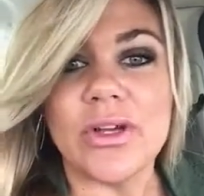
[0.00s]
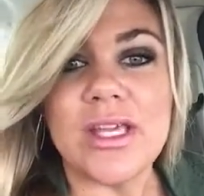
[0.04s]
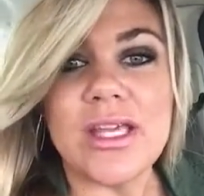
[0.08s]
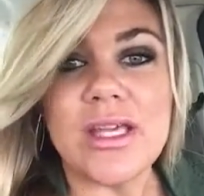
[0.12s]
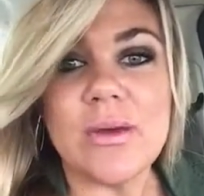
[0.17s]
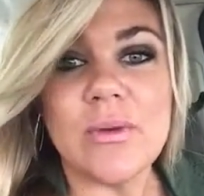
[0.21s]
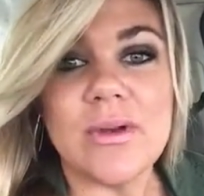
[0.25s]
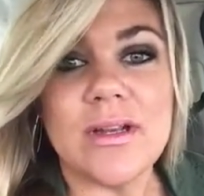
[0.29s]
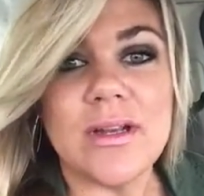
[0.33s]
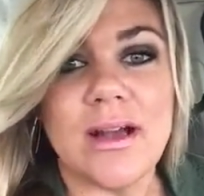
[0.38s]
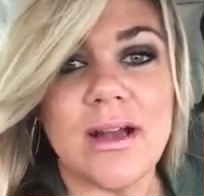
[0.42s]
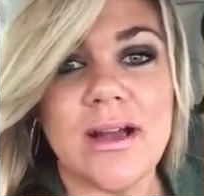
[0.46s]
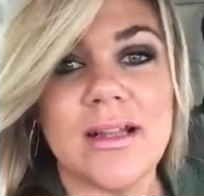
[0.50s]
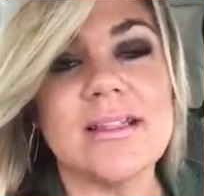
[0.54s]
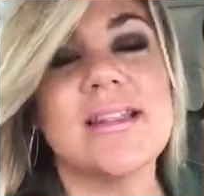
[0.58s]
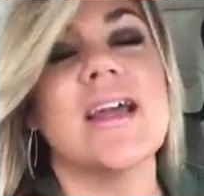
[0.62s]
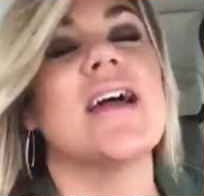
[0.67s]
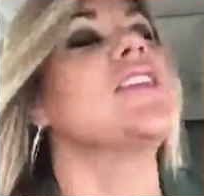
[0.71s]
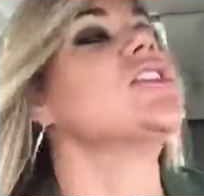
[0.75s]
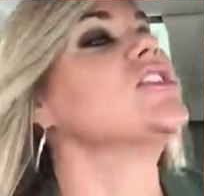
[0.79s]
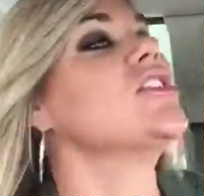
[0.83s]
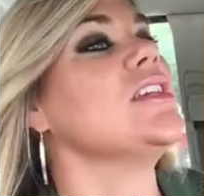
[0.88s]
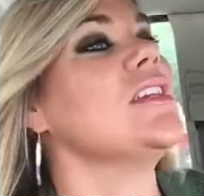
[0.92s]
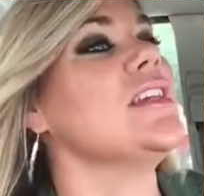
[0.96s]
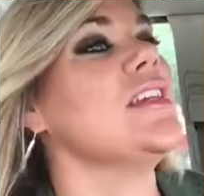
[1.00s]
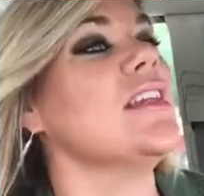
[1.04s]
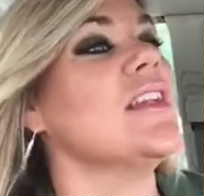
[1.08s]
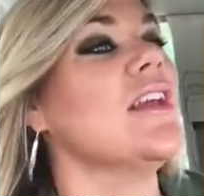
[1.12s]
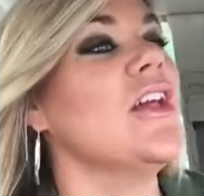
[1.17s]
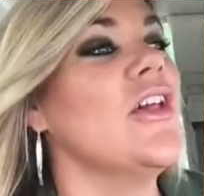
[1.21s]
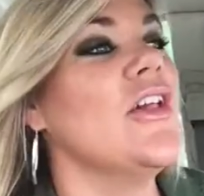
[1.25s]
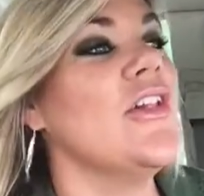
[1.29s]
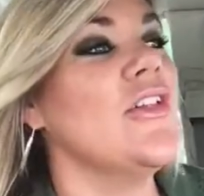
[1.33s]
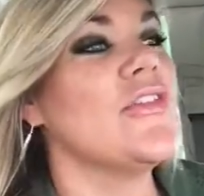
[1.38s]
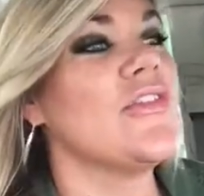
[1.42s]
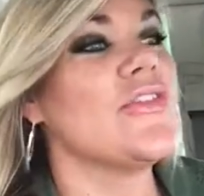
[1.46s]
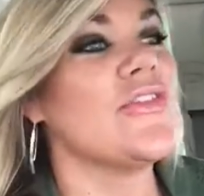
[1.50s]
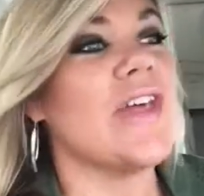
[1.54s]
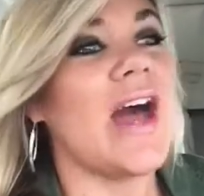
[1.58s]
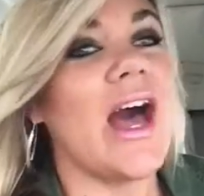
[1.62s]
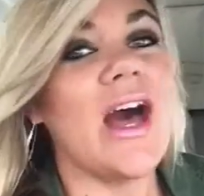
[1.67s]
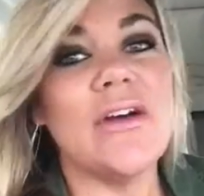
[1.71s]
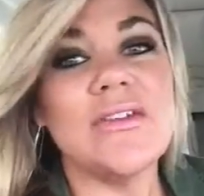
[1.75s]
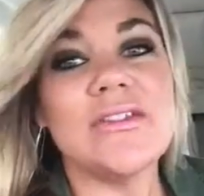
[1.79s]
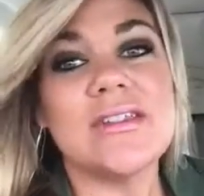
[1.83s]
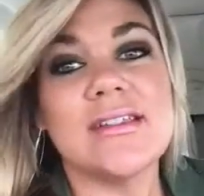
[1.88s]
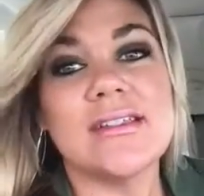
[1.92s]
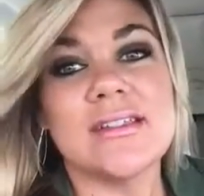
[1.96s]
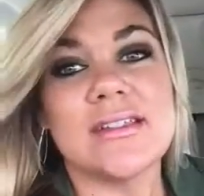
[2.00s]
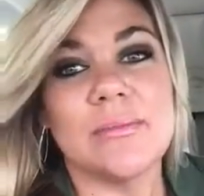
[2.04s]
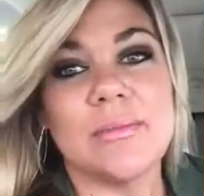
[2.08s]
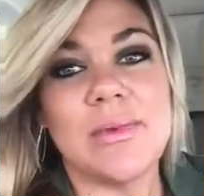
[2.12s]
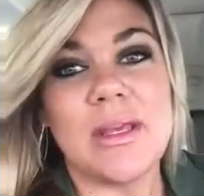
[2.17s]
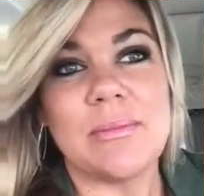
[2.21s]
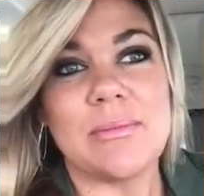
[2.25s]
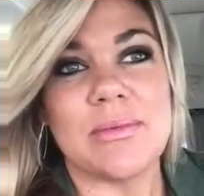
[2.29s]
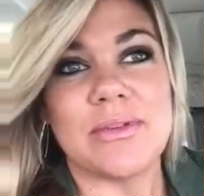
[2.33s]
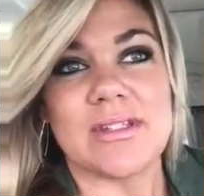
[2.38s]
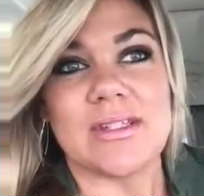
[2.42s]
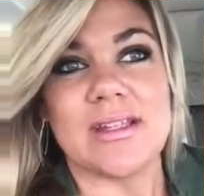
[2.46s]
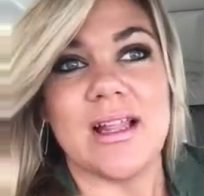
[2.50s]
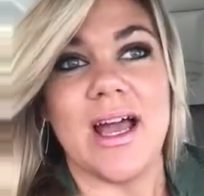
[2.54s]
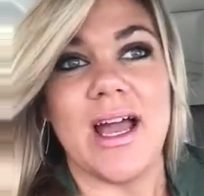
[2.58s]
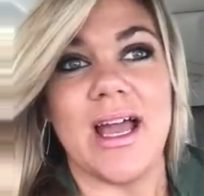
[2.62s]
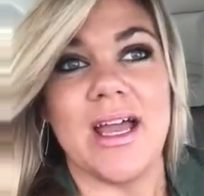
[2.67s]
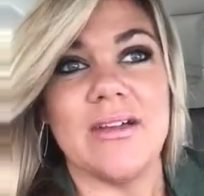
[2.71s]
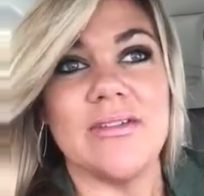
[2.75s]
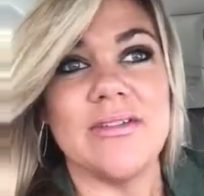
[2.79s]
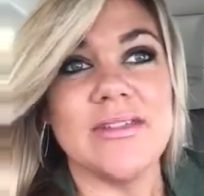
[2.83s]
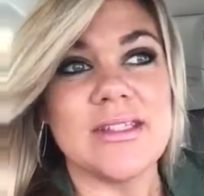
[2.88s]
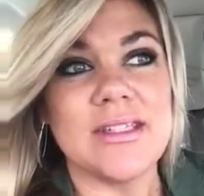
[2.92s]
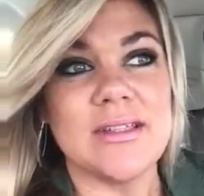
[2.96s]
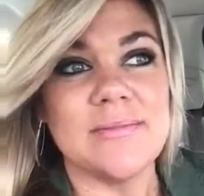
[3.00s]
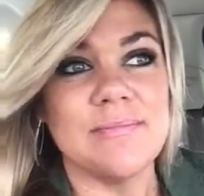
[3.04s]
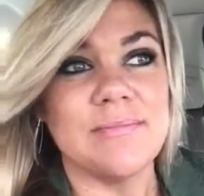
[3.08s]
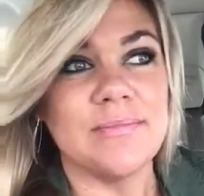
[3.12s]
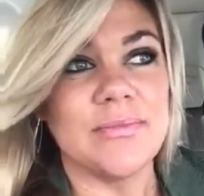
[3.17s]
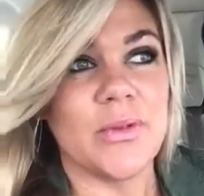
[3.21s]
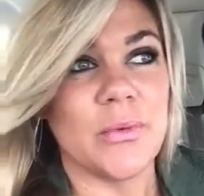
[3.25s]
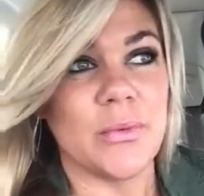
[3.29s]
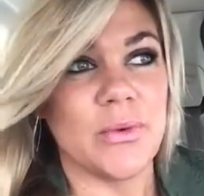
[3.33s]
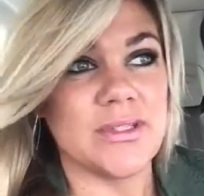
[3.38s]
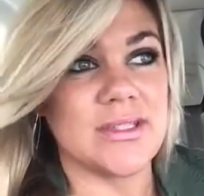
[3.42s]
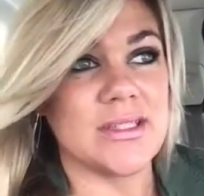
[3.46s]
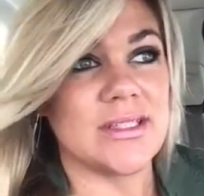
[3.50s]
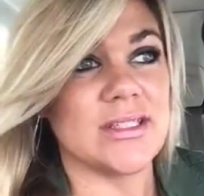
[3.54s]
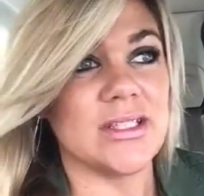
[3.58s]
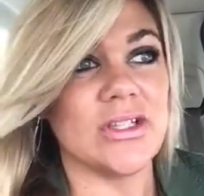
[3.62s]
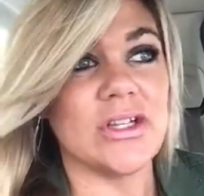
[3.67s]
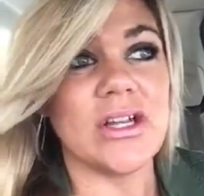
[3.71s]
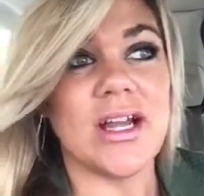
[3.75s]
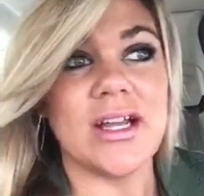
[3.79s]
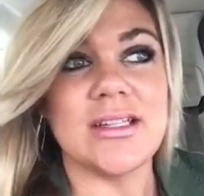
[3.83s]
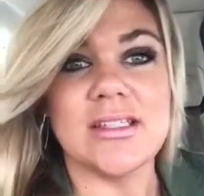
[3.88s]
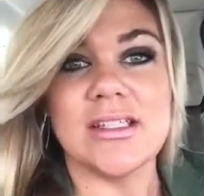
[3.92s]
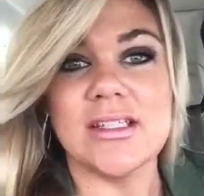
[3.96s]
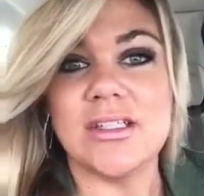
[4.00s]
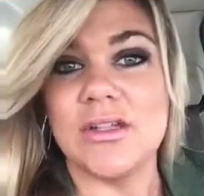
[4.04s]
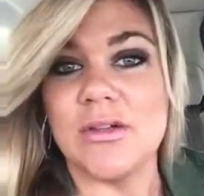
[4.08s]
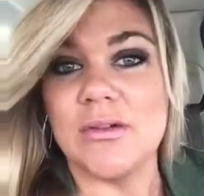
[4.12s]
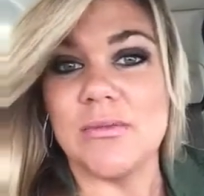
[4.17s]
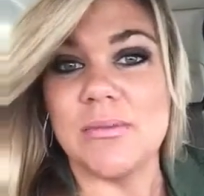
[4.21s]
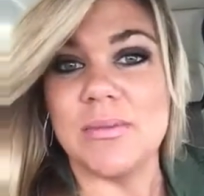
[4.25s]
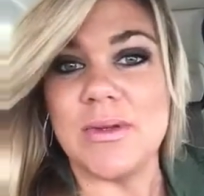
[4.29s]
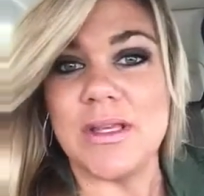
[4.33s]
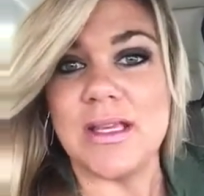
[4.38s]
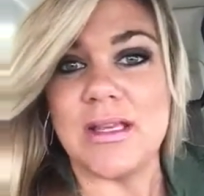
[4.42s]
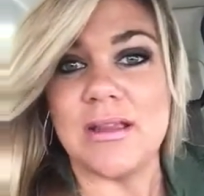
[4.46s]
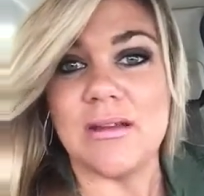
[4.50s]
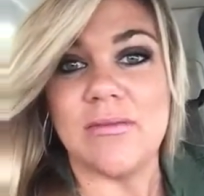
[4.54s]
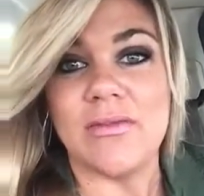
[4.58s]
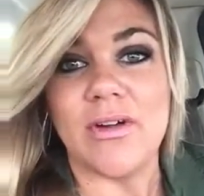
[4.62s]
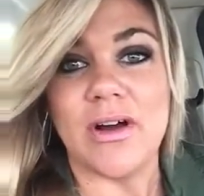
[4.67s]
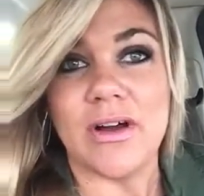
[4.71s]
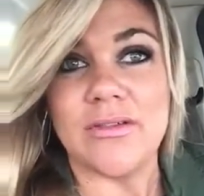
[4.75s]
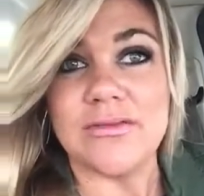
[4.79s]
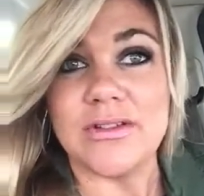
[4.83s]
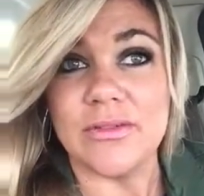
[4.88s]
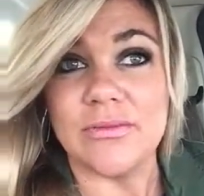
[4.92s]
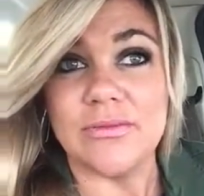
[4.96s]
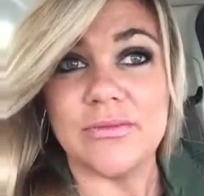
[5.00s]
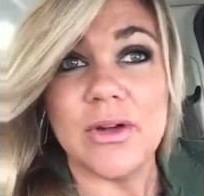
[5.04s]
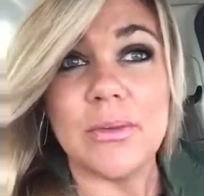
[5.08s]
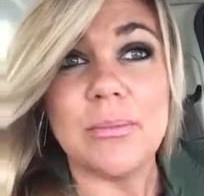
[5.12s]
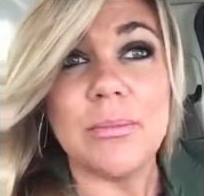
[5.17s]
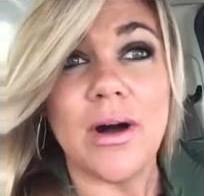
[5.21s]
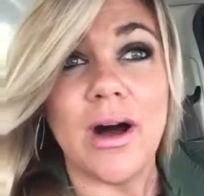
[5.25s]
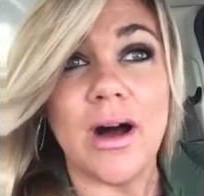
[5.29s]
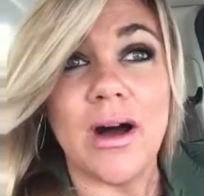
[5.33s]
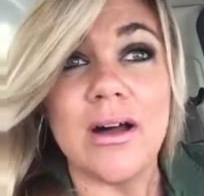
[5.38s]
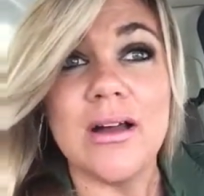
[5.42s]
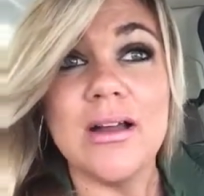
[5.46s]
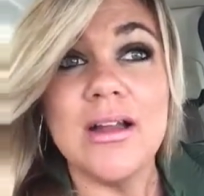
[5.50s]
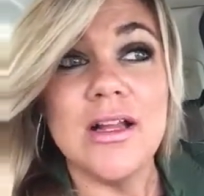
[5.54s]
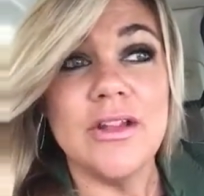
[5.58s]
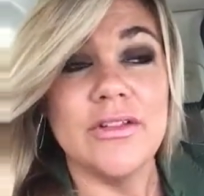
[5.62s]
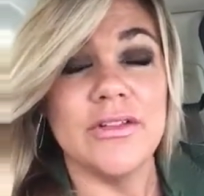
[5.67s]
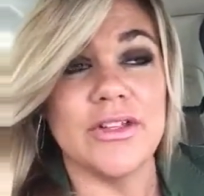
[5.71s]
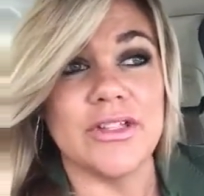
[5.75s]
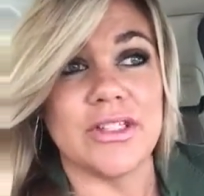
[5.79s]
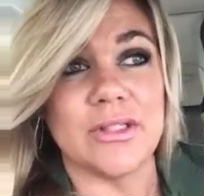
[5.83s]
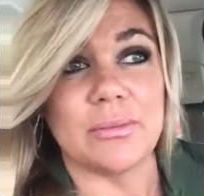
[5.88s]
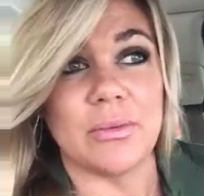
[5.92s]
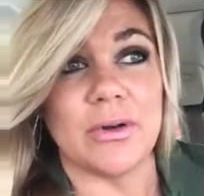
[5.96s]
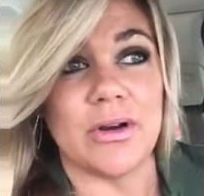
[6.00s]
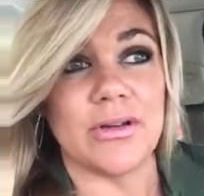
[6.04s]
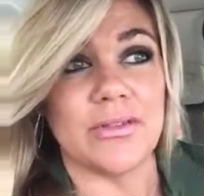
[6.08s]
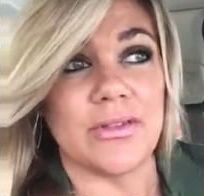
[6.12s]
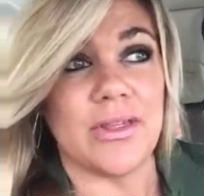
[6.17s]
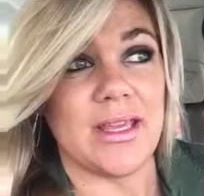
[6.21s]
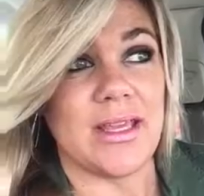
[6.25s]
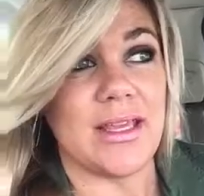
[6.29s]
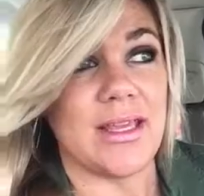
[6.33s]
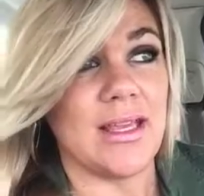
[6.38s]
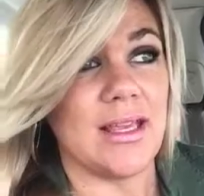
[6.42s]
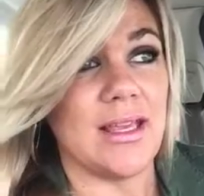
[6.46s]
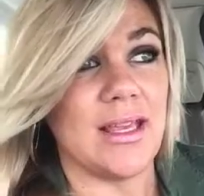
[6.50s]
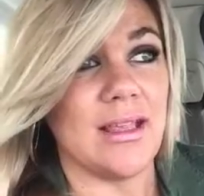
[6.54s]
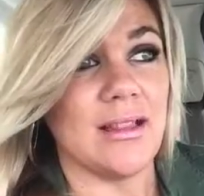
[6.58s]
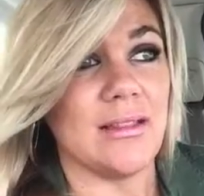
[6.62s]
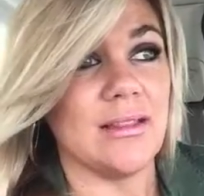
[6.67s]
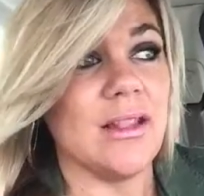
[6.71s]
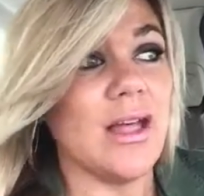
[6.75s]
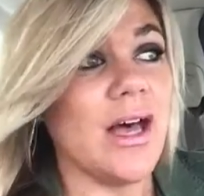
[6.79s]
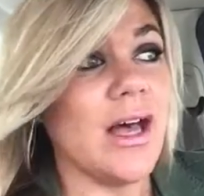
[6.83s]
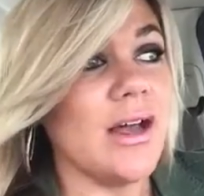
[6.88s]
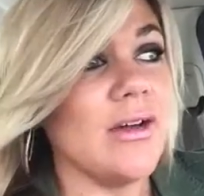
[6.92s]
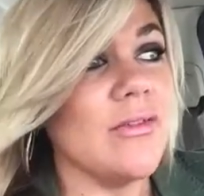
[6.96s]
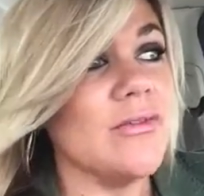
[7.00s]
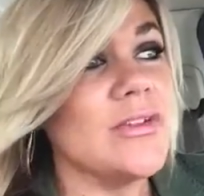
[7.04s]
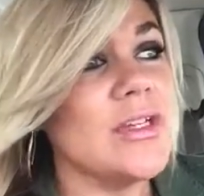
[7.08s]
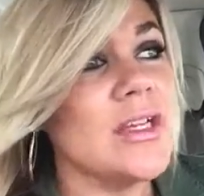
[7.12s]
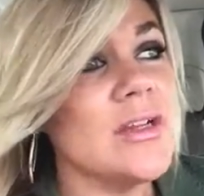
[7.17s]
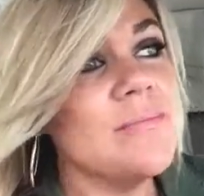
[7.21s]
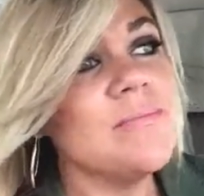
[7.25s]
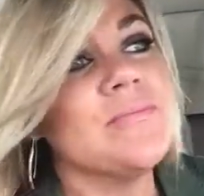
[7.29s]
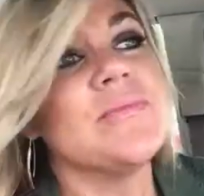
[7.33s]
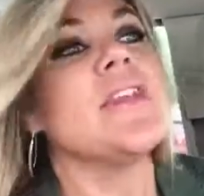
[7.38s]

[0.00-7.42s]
He went on touching thousands of people's lives, was still got to be involved in football, the sport that he loved.